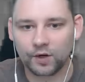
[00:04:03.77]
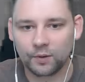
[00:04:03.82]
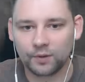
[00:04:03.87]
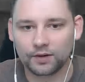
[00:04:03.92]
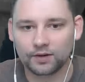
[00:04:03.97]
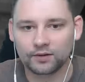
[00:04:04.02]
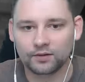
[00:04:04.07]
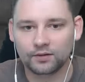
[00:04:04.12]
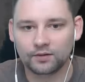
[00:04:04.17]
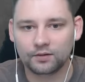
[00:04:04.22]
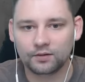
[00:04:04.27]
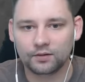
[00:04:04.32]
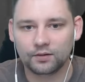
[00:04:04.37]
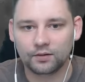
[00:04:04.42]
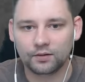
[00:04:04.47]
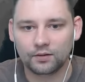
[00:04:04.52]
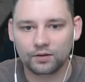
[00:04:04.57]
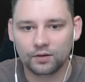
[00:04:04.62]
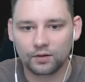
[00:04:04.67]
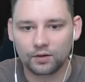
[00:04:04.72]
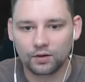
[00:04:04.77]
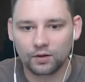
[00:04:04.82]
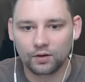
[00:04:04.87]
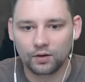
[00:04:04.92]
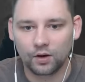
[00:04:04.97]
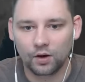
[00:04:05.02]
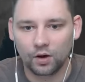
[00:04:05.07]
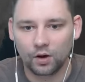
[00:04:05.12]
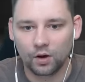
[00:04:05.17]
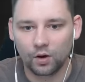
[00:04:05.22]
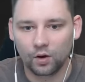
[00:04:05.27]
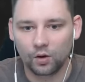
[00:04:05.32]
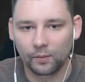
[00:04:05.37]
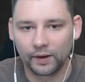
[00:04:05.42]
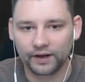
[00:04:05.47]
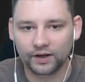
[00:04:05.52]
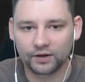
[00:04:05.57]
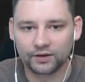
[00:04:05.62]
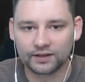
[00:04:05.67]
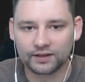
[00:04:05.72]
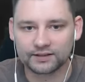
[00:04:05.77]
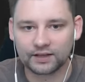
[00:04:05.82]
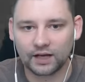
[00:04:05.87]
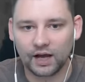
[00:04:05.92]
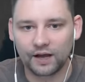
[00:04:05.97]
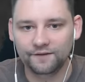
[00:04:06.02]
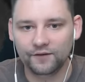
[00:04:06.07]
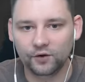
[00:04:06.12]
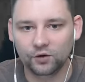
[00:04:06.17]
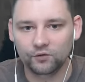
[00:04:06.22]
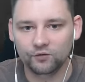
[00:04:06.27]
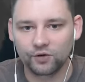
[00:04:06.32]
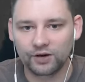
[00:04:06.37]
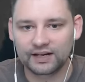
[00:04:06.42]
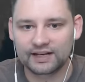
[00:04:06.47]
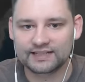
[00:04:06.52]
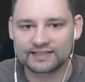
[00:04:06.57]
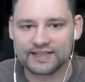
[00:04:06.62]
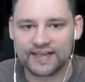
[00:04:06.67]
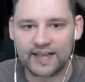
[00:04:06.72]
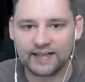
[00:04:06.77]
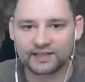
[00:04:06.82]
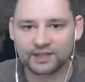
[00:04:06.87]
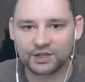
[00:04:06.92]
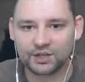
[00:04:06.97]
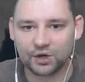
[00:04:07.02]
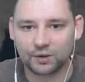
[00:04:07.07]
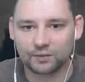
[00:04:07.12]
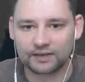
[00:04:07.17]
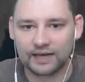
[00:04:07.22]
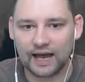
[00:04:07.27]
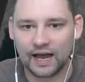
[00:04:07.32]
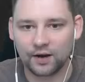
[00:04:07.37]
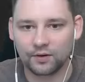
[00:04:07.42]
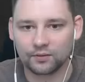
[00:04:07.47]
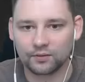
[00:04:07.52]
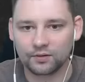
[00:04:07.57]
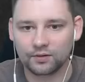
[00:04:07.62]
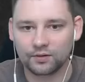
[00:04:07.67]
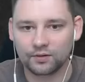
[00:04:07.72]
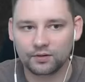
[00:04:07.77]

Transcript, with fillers: going? Oh my goodness. I feel really scared to jump down.